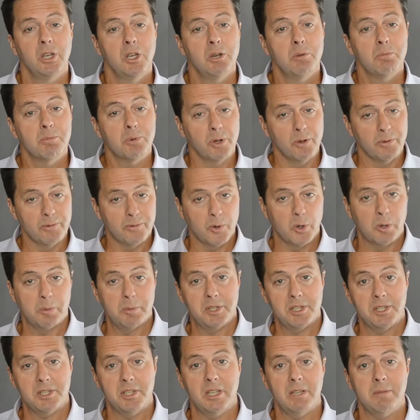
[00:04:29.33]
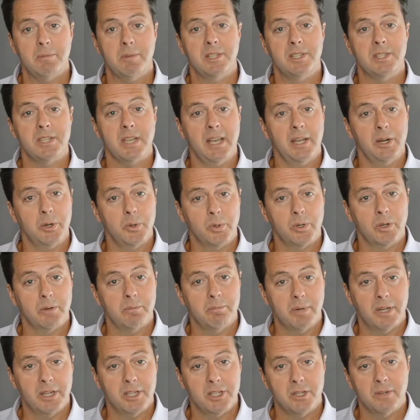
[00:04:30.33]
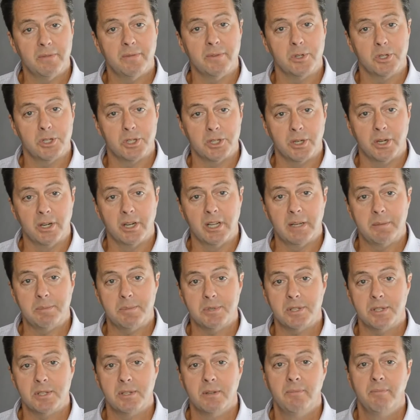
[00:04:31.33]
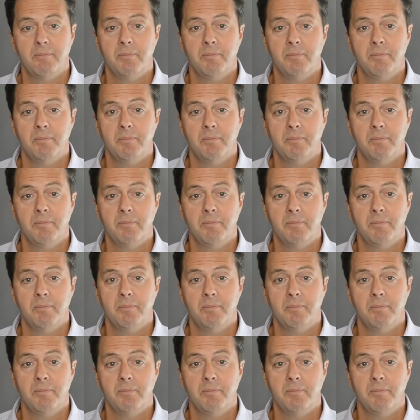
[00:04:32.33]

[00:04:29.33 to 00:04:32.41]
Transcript: pro forma statements, and/or a budget for startups.